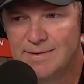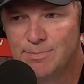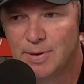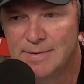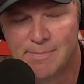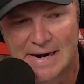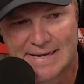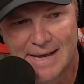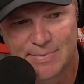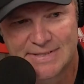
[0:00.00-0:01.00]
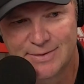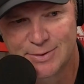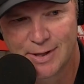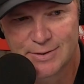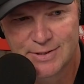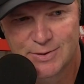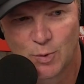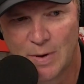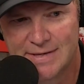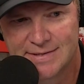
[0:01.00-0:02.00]
putting money up to see who's closest, who
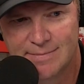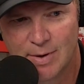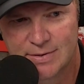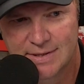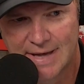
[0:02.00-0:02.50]
wins most of the